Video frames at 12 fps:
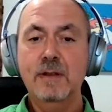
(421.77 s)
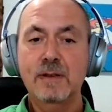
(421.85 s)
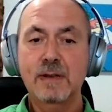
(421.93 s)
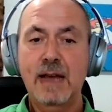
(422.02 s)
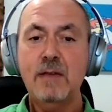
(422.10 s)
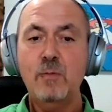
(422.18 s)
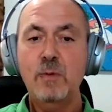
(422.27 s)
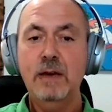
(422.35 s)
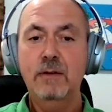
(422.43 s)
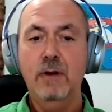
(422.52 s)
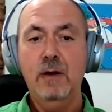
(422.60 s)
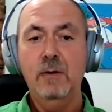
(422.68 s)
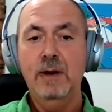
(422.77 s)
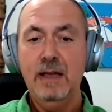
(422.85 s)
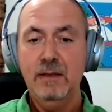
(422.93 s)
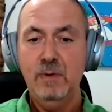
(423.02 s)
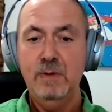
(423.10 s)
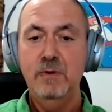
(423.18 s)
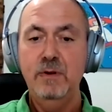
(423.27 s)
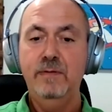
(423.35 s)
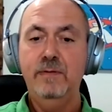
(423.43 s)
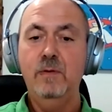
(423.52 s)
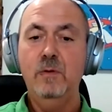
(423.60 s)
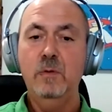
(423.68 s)
us. And as we grow and as we move
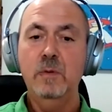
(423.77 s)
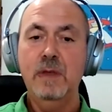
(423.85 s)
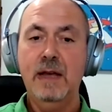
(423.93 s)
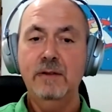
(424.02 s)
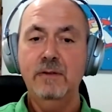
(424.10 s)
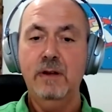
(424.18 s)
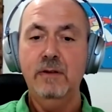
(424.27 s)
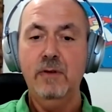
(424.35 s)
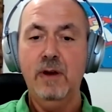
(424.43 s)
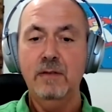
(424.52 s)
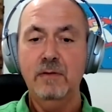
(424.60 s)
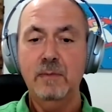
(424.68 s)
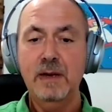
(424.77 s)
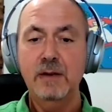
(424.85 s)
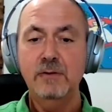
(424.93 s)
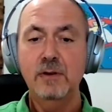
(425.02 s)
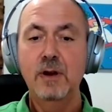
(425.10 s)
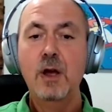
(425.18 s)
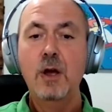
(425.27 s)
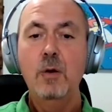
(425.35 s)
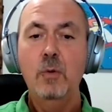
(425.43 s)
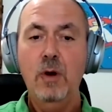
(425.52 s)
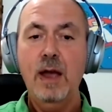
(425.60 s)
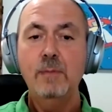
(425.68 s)
forward with agile transformation,
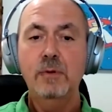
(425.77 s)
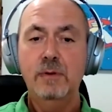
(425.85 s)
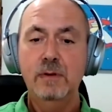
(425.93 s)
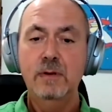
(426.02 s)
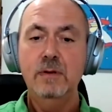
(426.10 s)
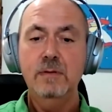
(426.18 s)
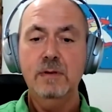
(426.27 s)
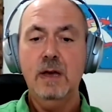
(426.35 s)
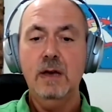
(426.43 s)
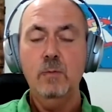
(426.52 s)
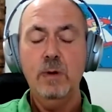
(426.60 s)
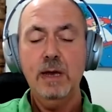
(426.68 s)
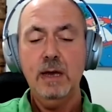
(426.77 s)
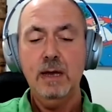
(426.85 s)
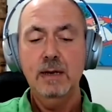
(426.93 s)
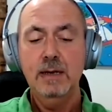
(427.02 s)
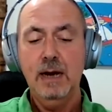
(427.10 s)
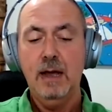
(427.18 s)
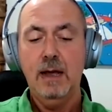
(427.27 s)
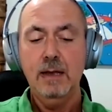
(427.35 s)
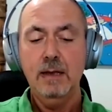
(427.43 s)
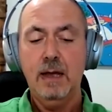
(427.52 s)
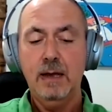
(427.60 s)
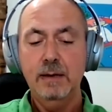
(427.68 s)
we're able to do so.
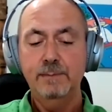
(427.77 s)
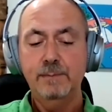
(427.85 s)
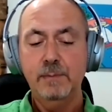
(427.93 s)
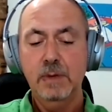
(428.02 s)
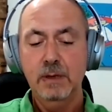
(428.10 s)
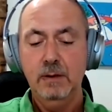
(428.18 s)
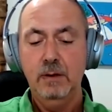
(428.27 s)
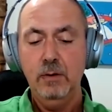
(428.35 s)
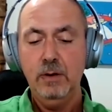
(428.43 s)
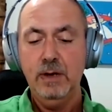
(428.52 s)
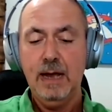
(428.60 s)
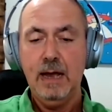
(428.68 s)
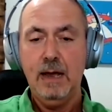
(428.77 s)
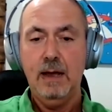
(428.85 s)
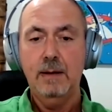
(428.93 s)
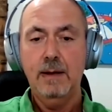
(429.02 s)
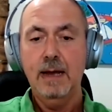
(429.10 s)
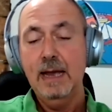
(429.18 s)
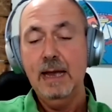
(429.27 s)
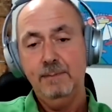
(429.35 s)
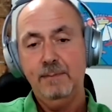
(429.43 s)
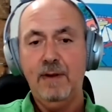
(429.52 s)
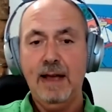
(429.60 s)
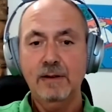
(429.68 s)
I look at our, again,
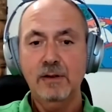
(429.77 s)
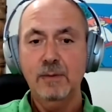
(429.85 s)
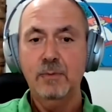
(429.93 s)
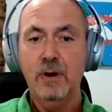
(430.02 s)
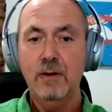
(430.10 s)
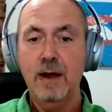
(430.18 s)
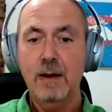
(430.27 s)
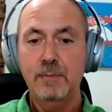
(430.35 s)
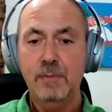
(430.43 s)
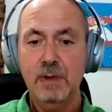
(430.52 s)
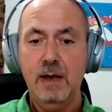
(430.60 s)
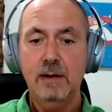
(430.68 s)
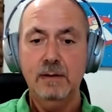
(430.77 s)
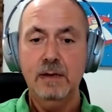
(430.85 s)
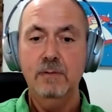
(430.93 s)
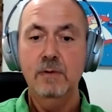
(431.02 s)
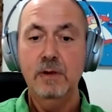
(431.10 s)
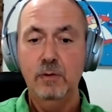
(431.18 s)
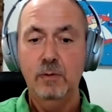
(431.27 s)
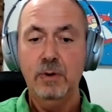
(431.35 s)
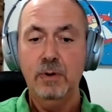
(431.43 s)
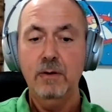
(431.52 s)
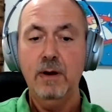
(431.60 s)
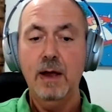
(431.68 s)
flagship program, the RT Renewal
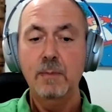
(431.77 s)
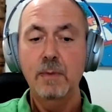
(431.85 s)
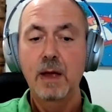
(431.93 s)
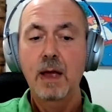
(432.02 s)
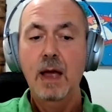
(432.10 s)
Program.